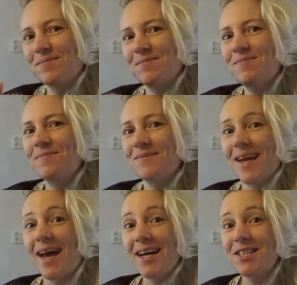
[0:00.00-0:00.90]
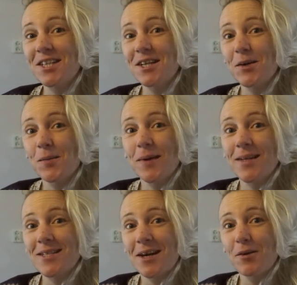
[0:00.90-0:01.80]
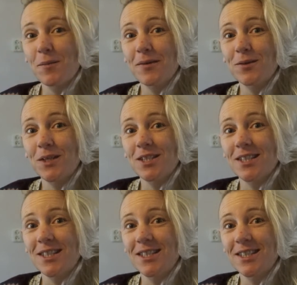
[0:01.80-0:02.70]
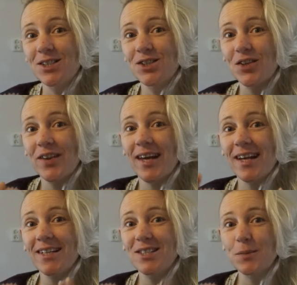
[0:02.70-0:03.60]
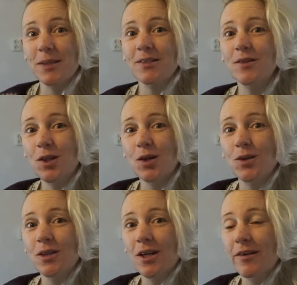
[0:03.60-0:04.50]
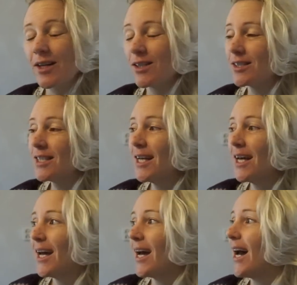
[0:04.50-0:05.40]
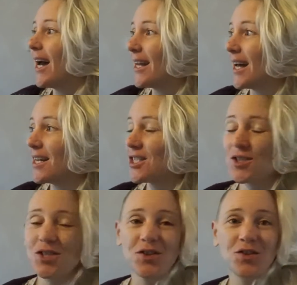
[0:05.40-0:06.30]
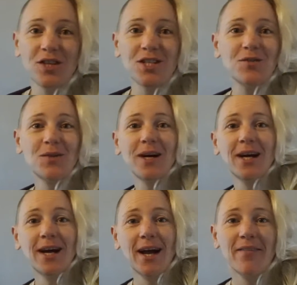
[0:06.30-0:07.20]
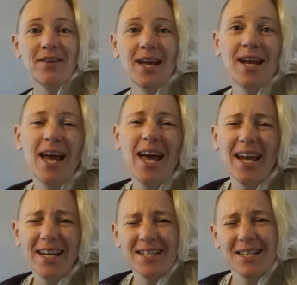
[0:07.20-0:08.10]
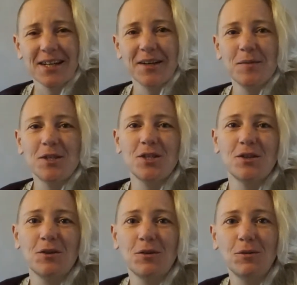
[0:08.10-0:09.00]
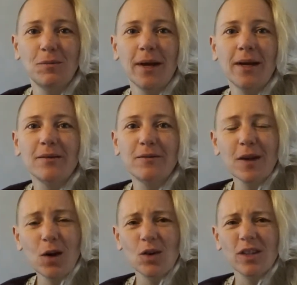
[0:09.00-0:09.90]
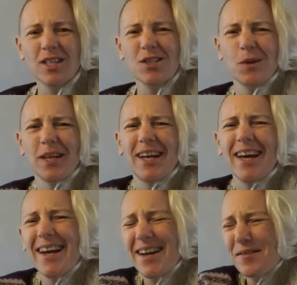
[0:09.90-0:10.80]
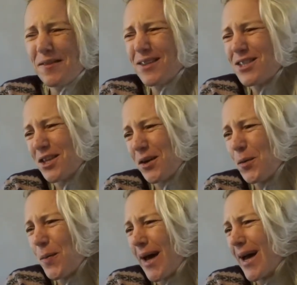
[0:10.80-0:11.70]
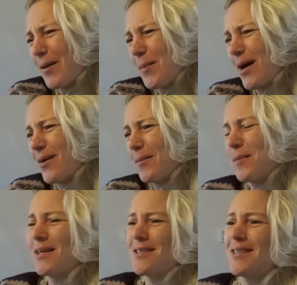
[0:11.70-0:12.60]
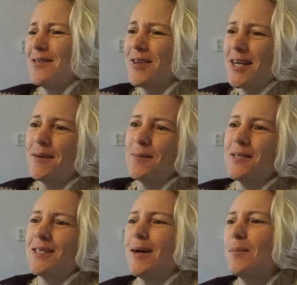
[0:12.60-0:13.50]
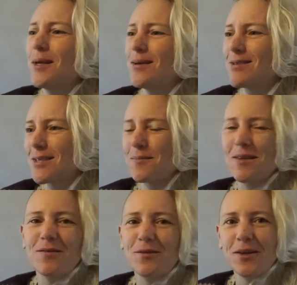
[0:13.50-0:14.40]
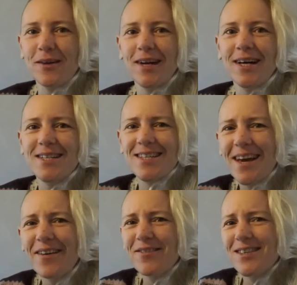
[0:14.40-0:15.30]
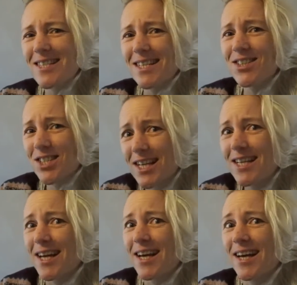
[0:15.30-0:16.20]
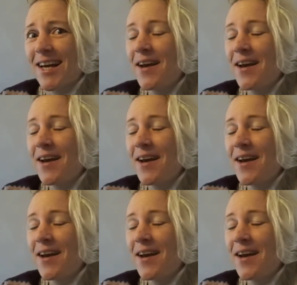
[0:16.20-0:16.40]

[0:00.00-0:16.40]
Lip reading: As you hear by the sound of my voice, I still got that little bit of a cold going on, and that is also the reason why I haven't had any time to make a vlog this week. And I feel so bad about it because I really want to upload something for you guys every single Sunday.